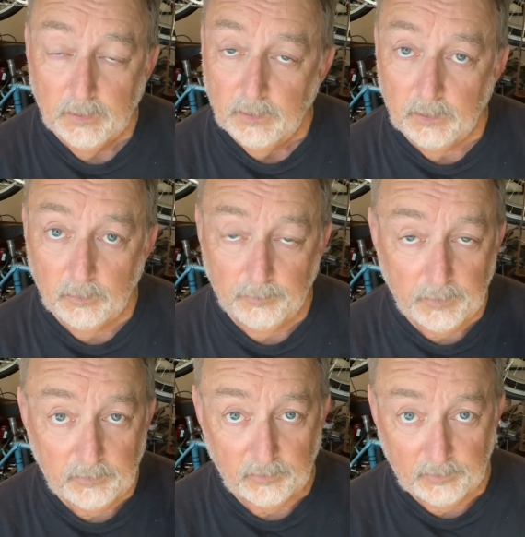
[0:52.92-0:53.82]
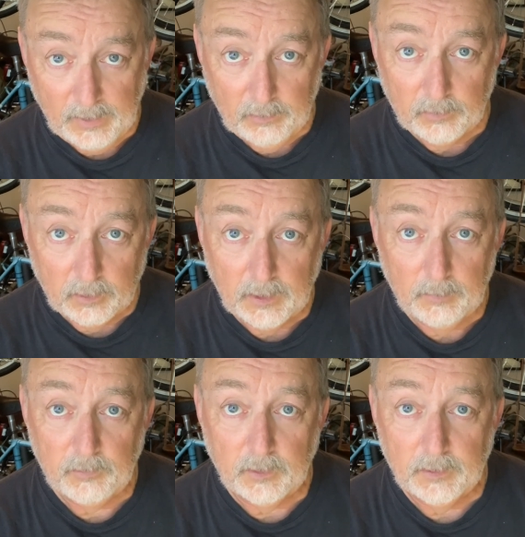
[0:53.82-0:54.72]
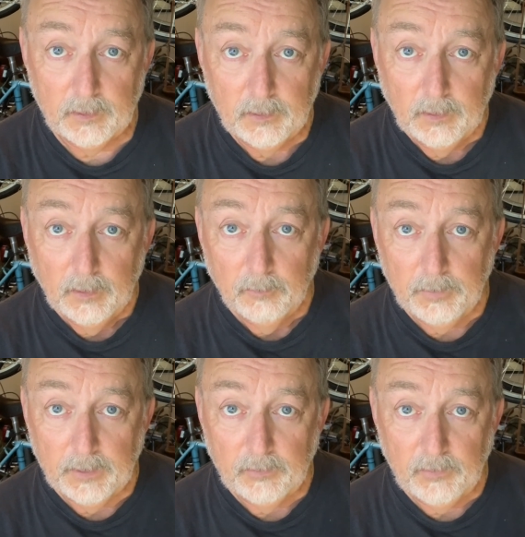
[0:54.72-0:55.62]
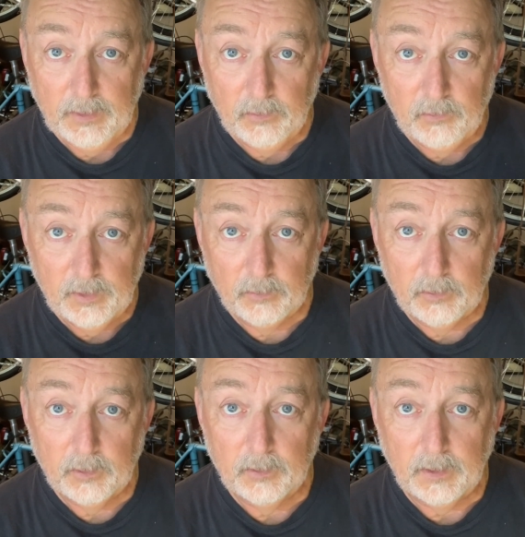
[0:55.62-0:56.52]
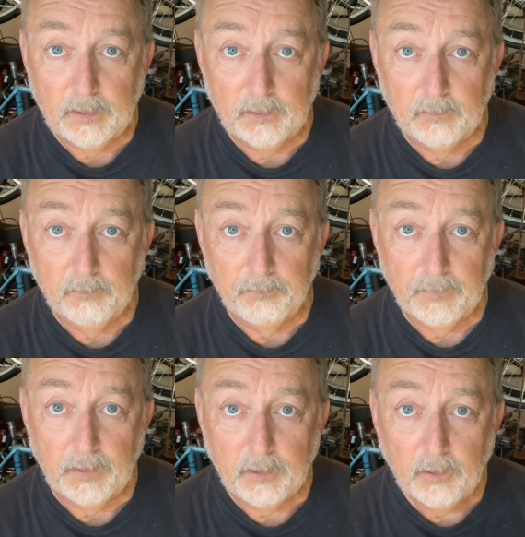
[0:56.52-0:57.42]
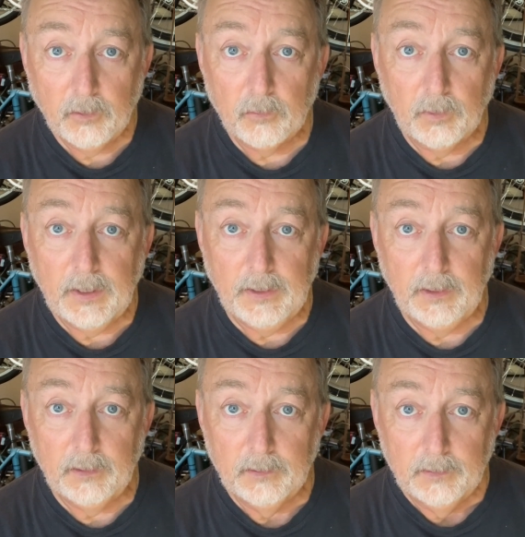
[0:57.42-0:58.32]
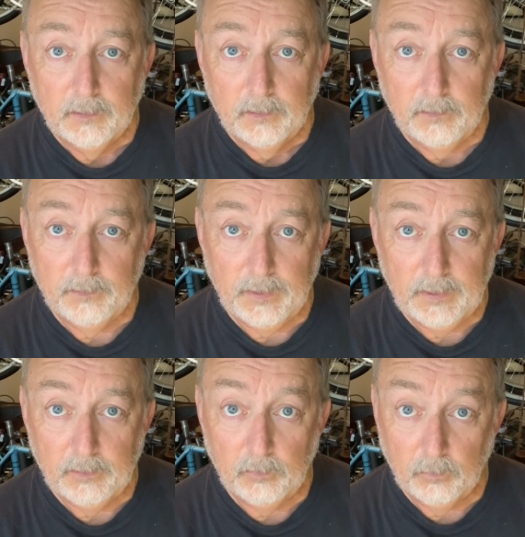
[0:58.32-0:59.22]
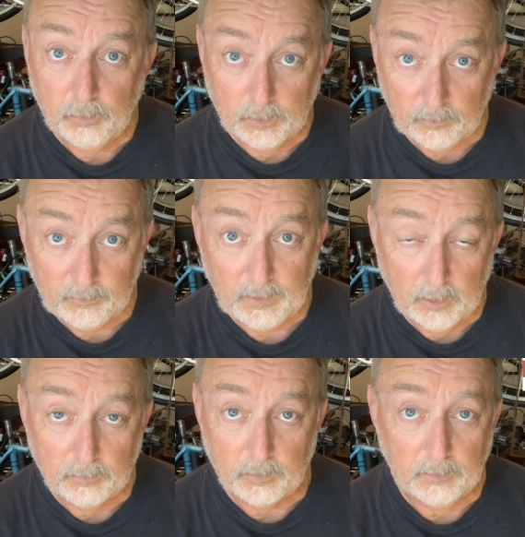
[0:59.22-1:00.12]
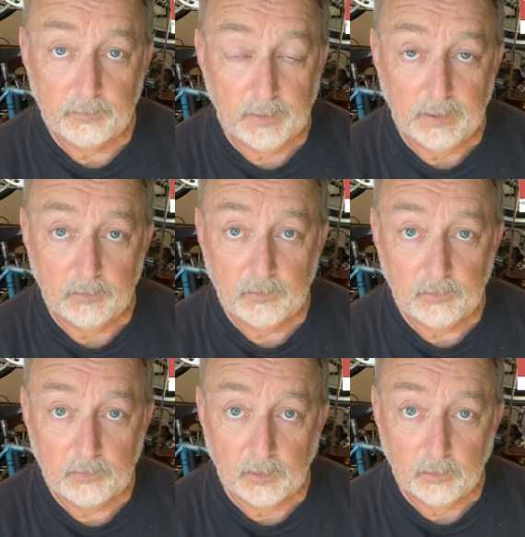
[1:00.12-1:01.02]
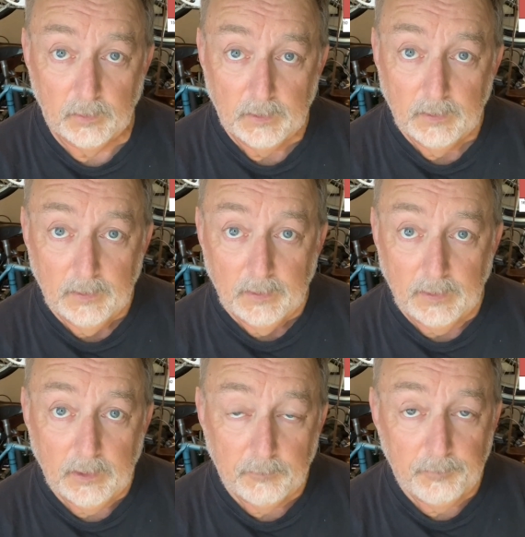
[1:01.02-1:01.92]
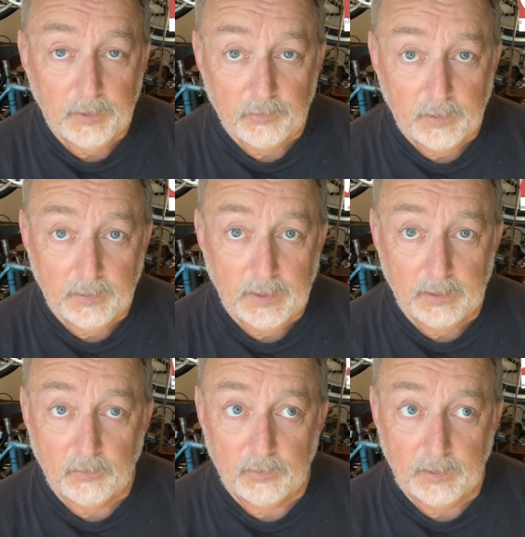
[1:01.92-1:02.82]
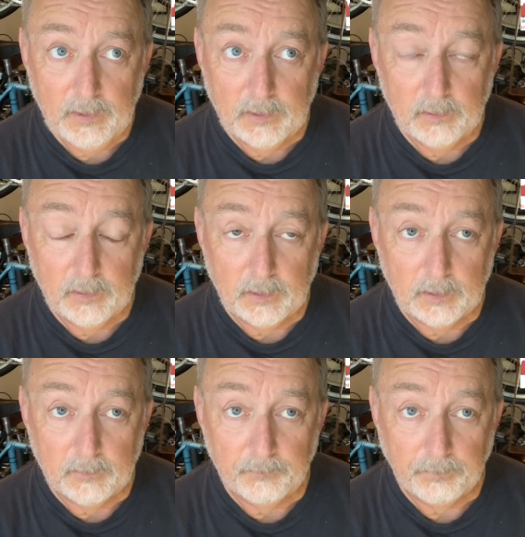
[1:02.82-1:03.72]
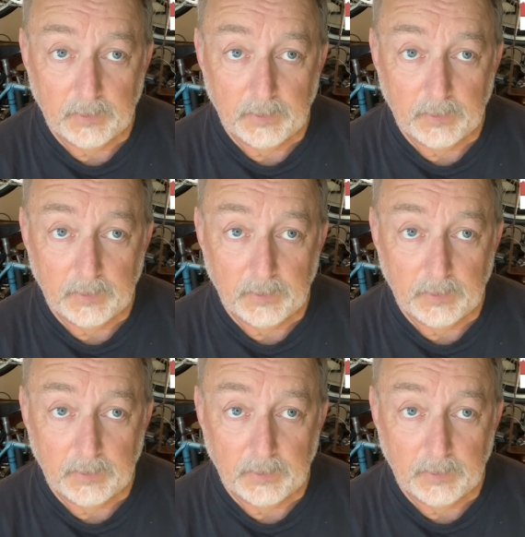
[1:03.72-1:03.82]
there were a few sustained climbs on there, but in general, harder riding than we'll see over in France. So I ended up finishing that in